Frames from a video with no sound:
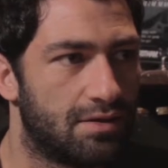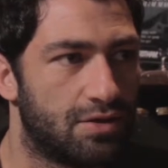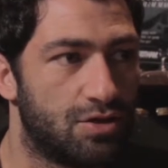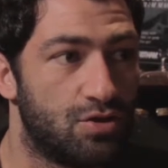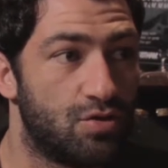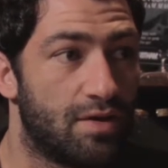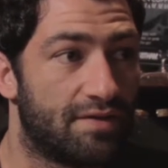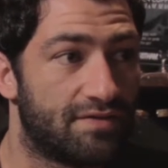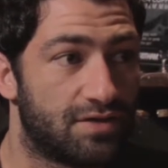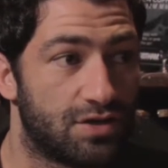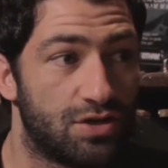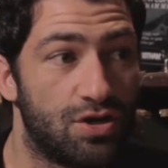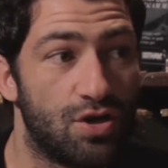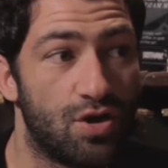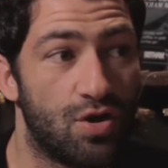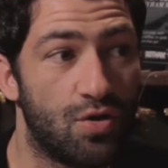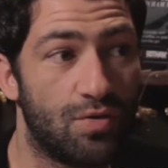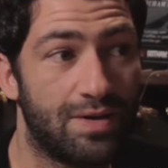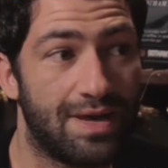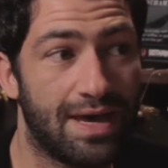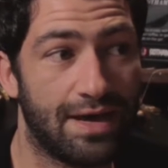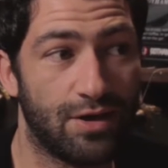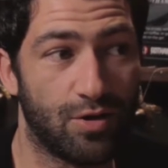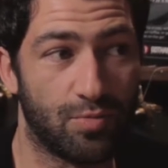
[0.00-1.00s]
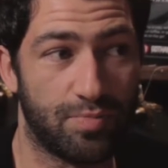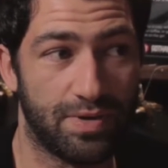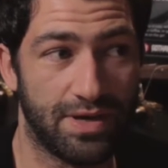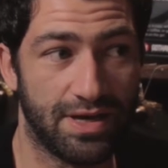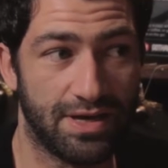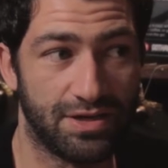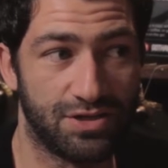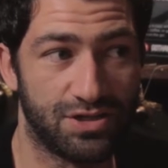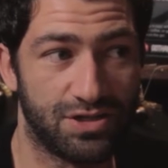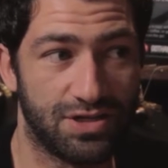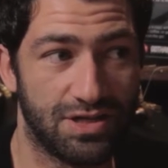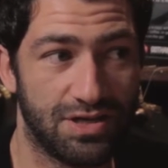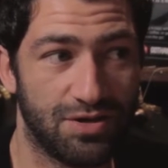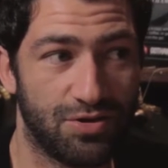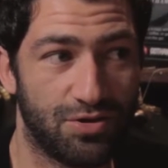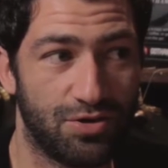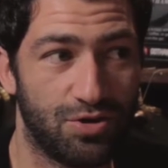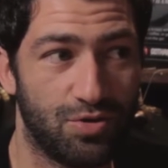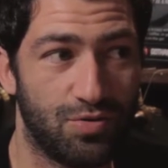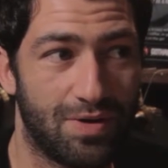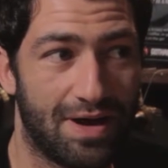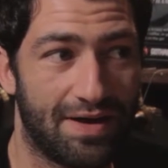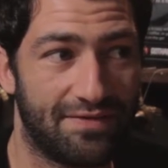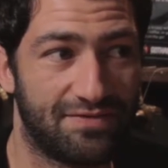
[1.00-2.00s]
You have to go get your PhD, or
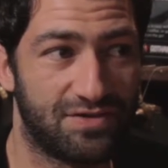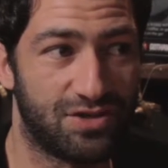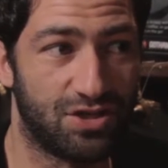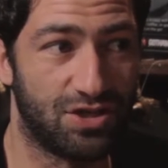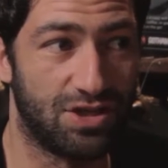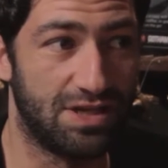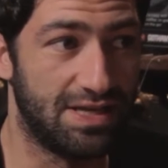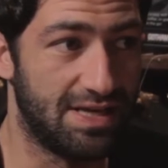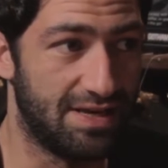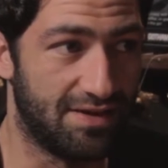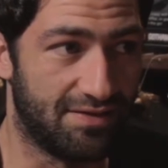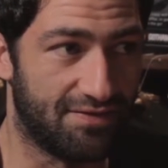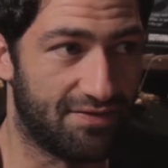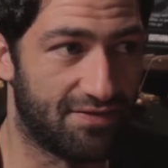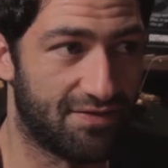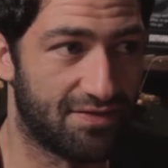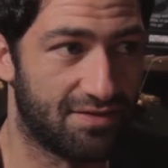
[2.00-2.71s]
you have to leave?